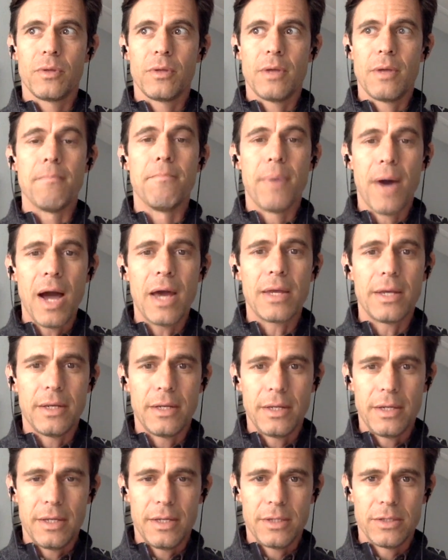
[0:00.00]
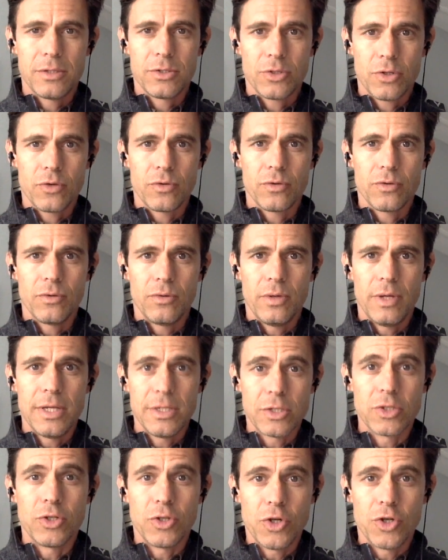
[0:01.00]
embodied in certain
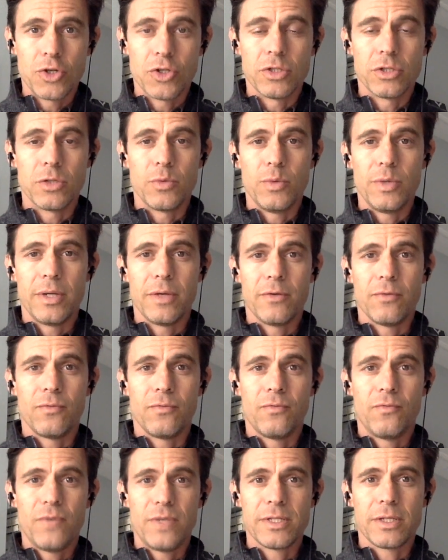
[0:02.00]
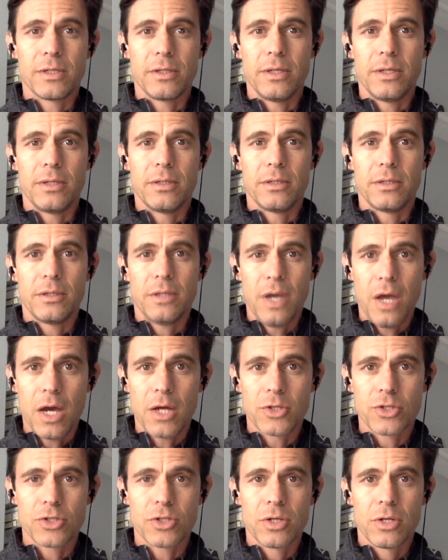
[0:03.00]
institutions that we can physically
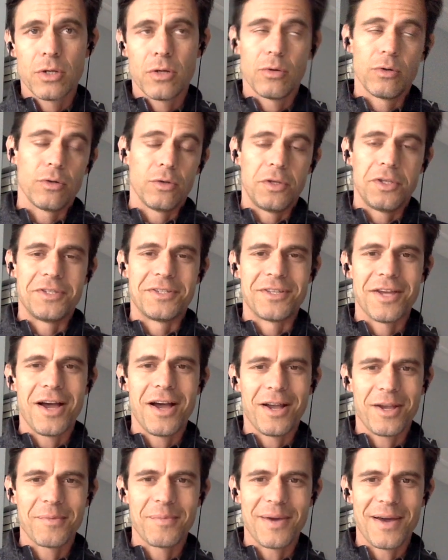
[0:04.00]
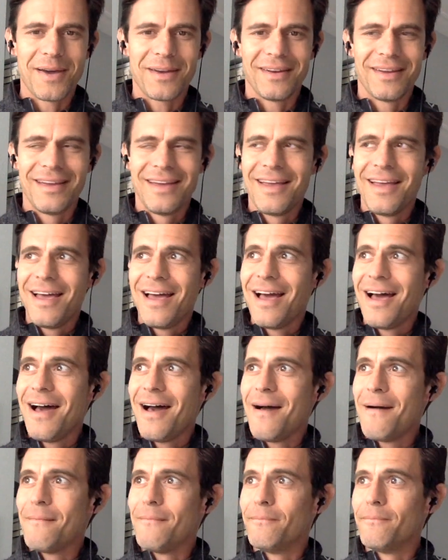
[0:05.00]
touch or at least talk about,
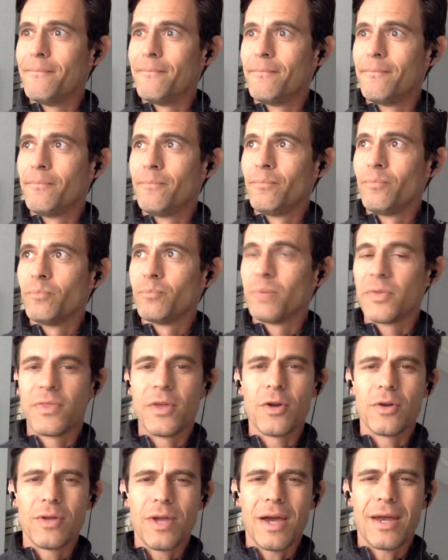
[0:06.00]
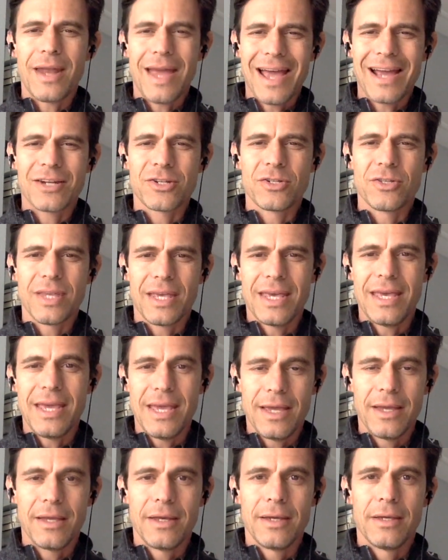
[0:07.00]
um, but they're not actually the
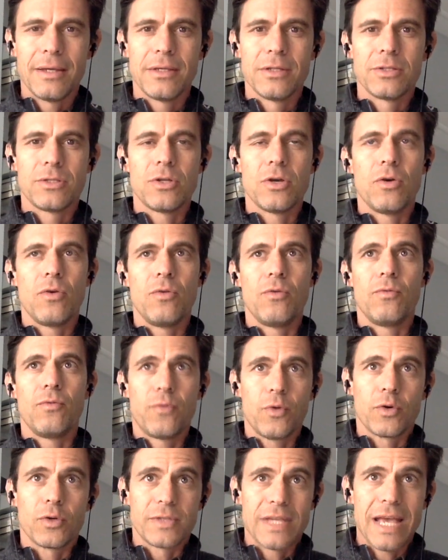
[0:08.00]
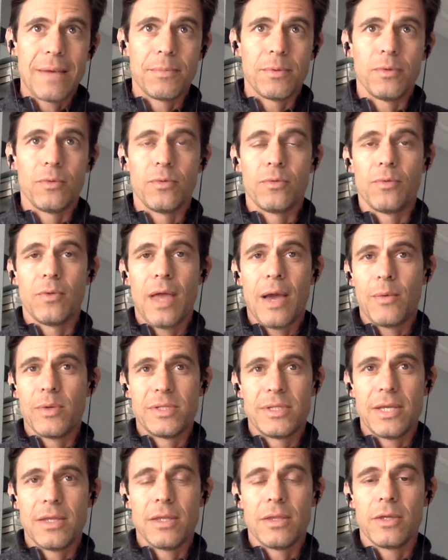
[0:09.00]
key. So, for example, I would
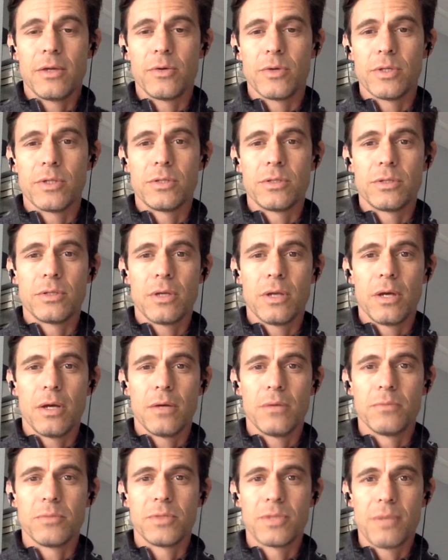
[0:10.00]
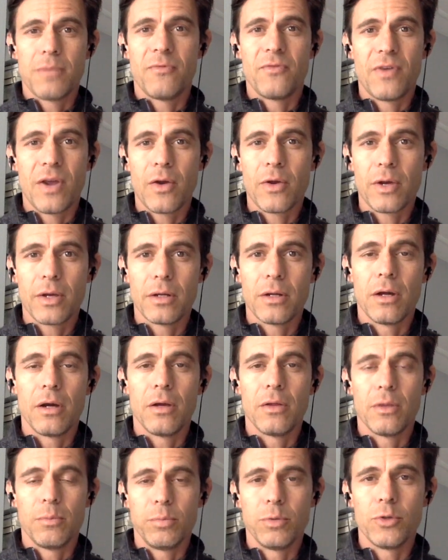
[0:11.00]
say that there is uh, some variant
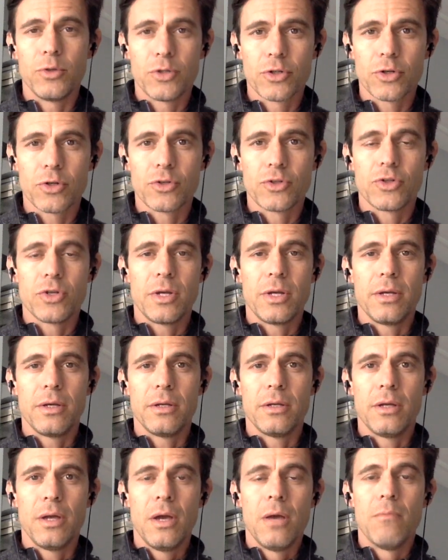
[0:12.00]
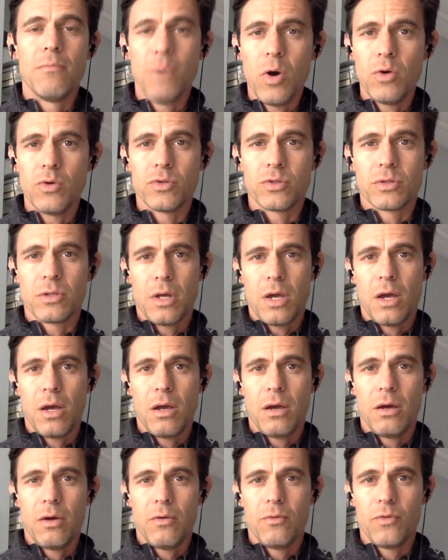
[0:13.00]
on the blue church in most
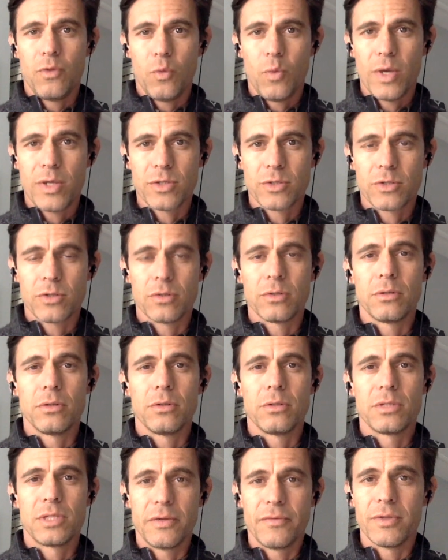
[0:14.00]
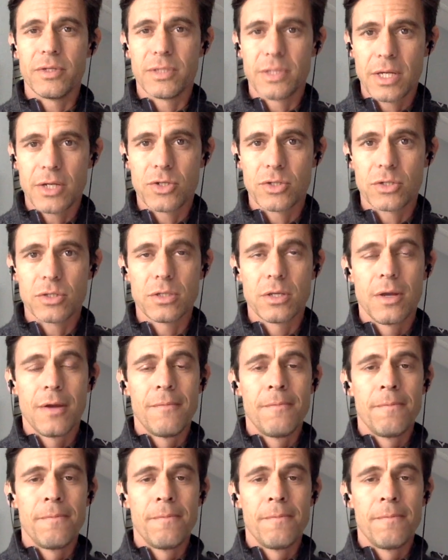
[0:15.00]
of the Western civilizations.